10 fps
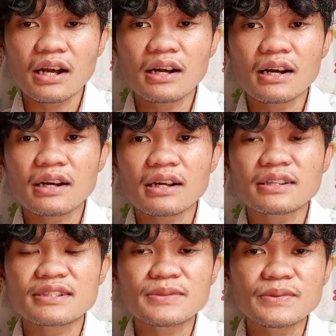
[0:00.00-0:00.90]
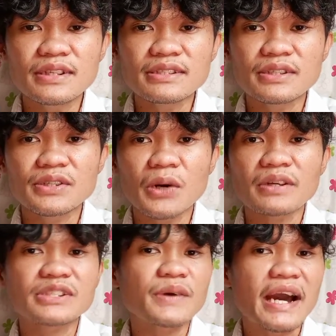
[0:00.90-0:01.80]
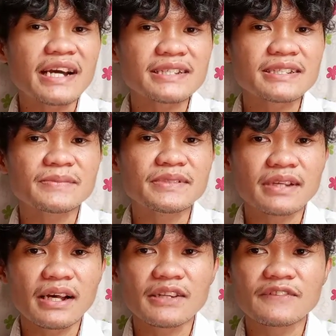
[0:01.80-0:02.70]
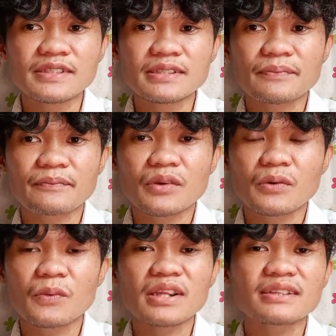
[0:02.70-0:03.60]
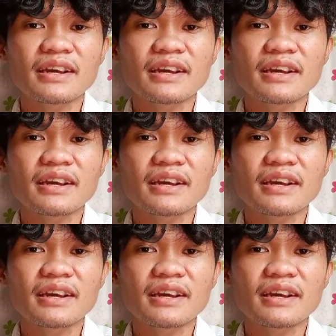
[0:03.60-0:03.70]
the students are going to ask themselves what